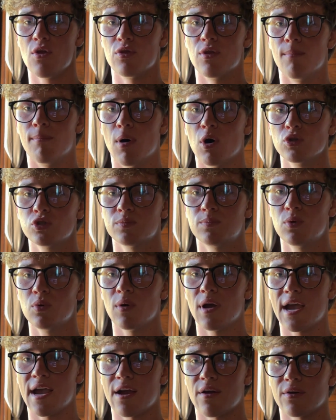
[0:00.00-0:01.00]
The
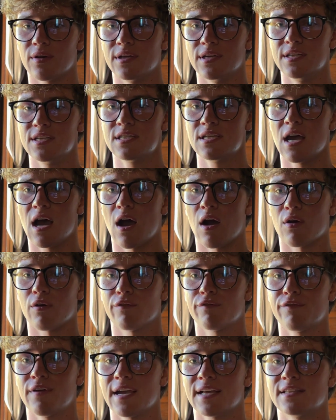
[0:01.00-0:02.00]
multiple areas are
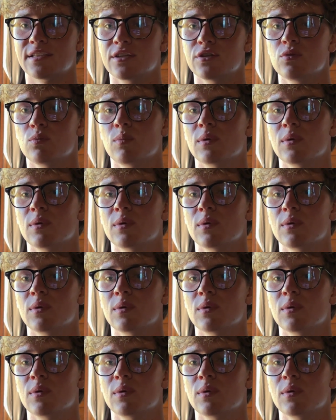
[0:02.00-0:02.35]
affected